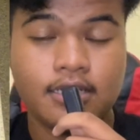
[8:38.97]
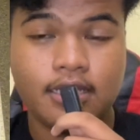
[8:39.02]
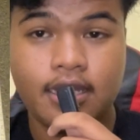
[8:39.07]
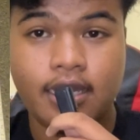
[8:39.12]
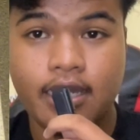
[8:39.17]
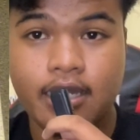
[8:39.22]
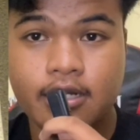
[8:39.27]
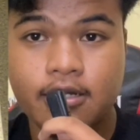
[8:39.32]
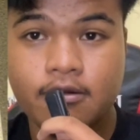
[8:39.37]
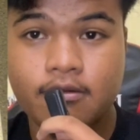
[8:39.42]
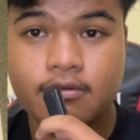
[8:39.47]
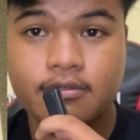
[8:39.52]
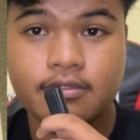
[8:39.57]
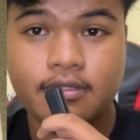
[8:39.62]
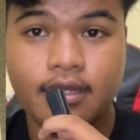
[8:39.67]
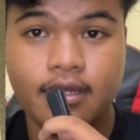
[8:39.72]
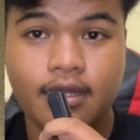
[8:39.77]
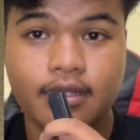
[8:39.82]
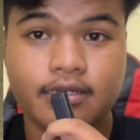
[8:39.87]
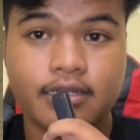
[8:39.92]
I don't know,
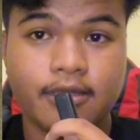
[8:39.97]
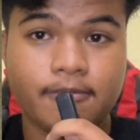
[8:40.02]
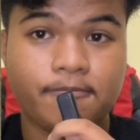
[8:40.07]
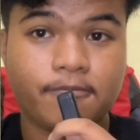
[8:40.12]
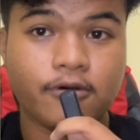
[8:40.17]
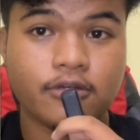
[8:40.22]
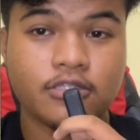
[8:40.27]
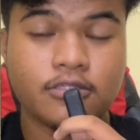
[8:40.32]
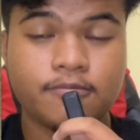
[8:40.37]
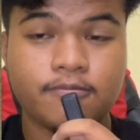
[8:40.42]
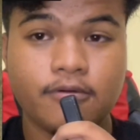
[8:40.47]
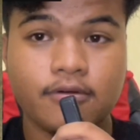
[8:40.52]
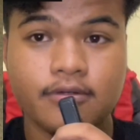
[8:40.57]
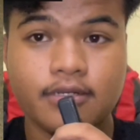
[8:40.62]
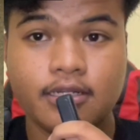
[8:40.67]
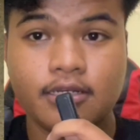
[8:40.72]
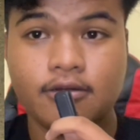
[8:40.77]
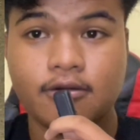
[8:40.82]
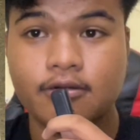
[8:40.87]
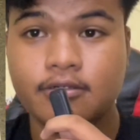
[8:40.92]
they
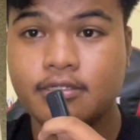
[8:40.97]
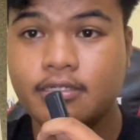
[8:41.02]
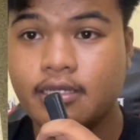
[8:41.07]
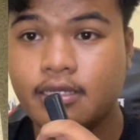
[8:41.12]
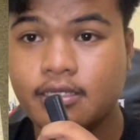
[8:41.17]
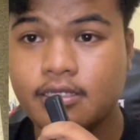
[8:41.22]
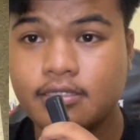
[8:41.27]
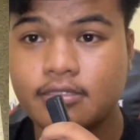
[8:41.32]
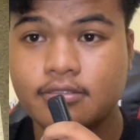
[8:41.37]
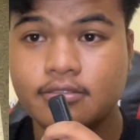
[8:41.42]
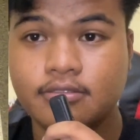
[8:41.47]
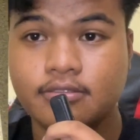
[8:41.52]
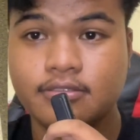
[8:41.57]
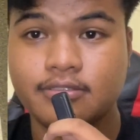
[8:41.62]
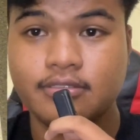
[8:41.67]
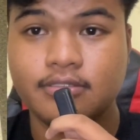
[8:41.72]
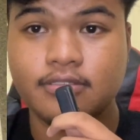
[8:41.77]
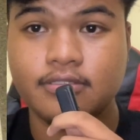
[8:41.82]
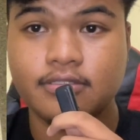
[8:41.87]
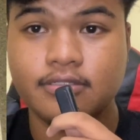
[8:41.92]
postpone it or they
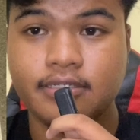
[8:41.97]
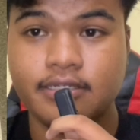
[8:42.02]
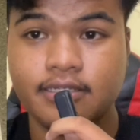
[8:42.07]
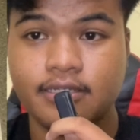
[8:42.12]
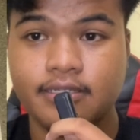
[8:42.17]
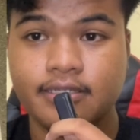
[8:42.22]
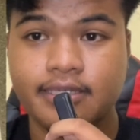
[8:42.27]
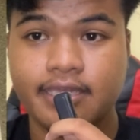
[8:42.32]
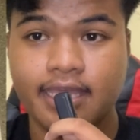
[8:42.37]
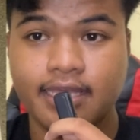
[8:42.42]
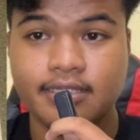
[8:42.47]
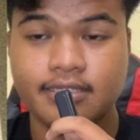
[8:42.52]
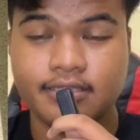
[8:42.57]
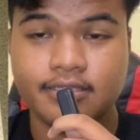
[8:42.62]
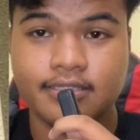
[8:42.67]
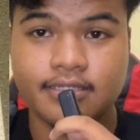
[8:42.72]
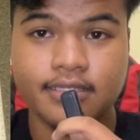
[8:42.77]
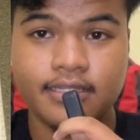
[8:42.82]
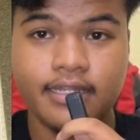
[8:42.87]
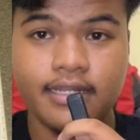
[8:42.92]

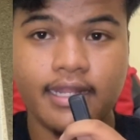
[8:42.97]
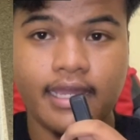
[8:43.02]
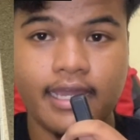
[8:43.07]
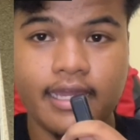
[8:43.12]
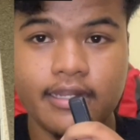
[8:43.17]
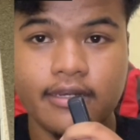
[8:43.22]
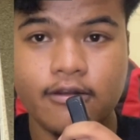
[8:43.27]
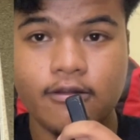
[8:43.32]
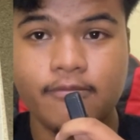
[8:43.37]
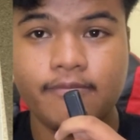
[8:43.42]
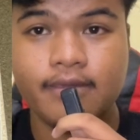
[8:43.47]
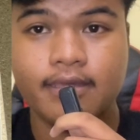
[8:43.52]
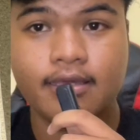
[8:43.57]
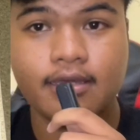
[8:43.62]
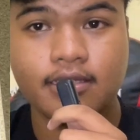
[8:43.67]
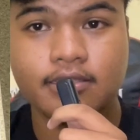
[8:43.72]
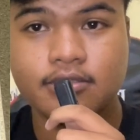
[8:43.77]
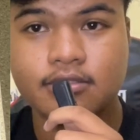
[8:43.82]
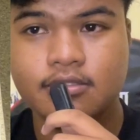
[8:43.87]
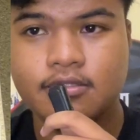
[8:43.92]
cancel it. I don't know,
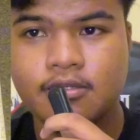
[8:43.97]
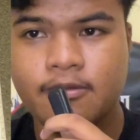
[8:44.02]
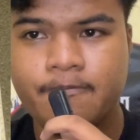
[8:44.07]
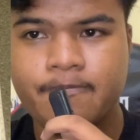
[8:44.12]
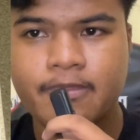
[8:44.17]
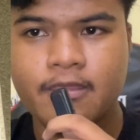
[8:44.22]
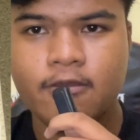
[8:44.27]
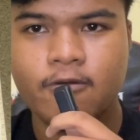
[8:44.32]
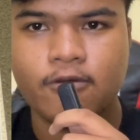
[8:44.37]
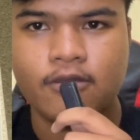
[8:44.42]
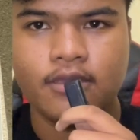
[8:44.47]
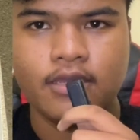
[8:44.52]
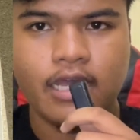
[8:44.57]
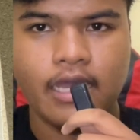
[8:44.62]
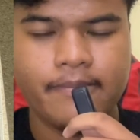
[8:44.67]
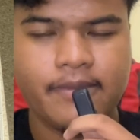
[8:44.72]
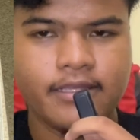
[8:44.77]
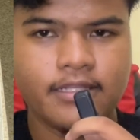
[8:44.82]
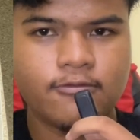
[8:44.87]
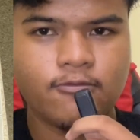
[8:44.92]
because
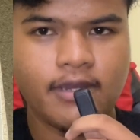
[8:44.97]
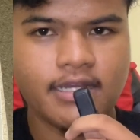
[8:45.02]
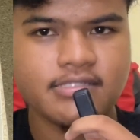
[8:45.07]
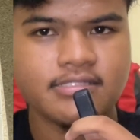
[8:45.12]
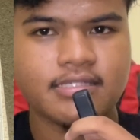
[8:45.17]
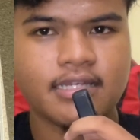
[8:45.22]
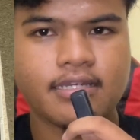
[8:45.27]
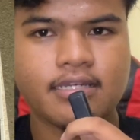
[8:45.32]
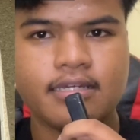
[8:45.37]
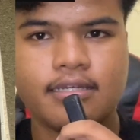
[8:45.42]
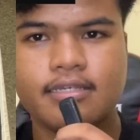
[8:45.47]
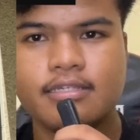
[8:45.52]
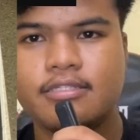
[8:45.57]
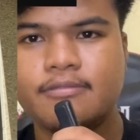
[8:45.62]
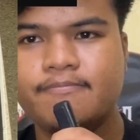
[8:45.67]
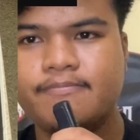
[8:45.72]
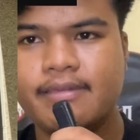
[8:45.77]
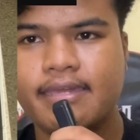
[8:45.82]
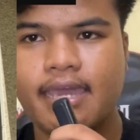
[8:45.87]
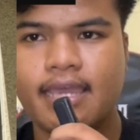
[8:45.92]
I mean, Watch Tiger is
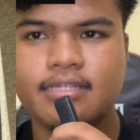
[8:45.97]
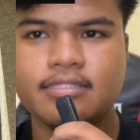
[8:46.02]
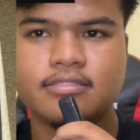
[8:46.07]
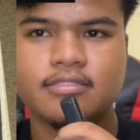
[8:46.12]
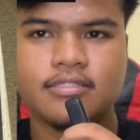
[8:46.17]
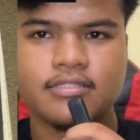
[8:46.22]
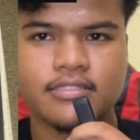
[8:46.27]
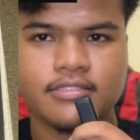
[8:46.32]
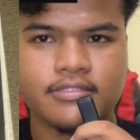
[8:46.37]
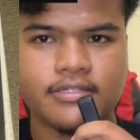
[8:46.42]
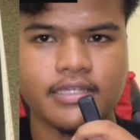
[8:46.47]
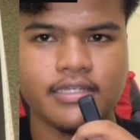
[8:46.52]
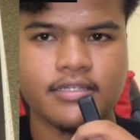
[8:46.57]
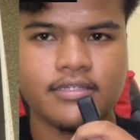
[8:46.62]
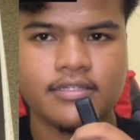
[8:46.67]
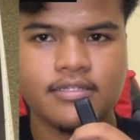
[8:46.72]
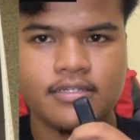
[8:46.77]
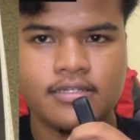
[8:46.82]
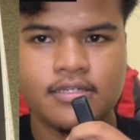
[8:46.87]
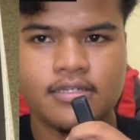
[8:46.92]
BX33,
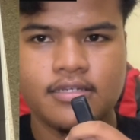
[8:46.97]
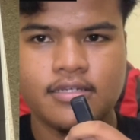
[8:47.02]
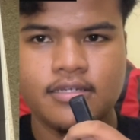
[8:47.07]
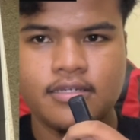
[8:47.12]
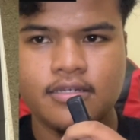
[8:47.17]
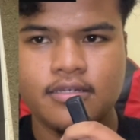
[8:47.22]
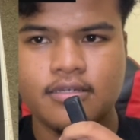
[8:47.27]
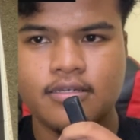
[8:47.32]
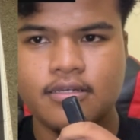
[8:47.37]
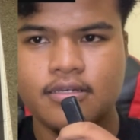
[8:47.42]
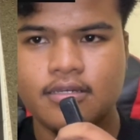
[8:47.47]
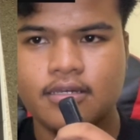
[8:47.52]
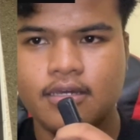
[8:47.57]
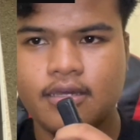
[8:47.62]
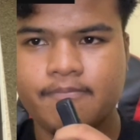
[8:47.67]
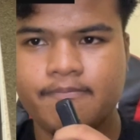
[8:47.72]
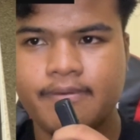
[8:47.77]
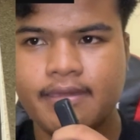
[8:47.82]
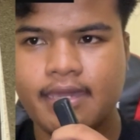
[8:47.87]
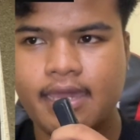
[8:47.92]

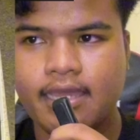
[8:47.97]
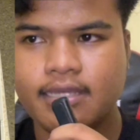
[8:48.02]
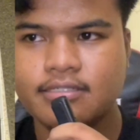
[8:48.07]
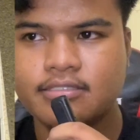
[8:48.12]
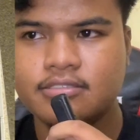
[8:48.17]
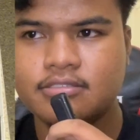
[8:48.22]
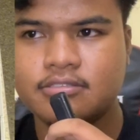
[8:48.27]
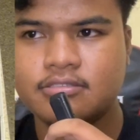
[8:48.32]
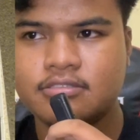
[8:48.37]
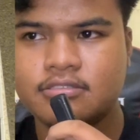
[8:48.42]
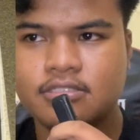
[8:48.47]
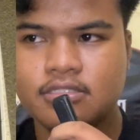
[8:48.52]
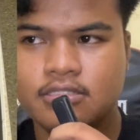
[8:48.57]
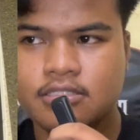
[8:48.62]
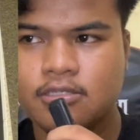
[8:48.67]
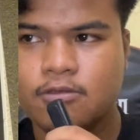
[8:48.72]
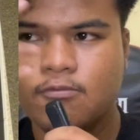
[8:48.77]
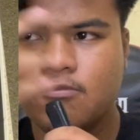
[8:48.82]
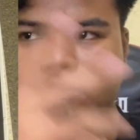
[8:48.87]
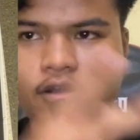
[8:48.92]

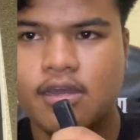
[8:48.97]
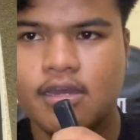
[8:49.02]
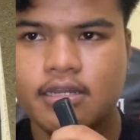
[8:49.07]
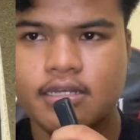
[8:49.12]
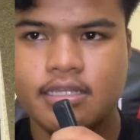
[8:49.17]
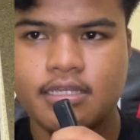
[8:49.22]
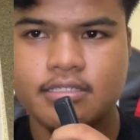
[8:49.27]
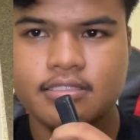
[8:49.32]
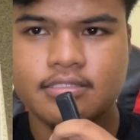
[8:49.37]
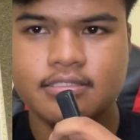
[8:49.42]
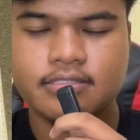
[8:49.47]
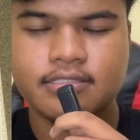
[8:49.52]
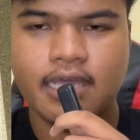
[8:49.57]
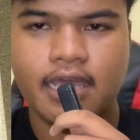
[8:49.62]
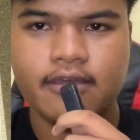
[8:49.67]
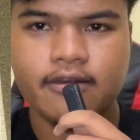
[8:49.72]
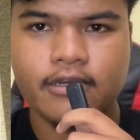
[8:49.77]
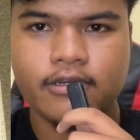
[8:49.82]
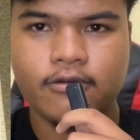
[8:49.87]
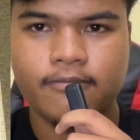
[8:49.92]
BX31 is
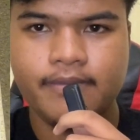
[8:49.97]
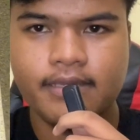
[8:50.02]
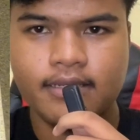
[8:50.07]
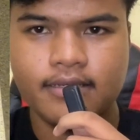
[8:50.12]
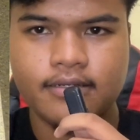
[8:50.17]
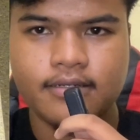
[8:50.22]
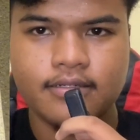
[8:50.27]
Tyranno B,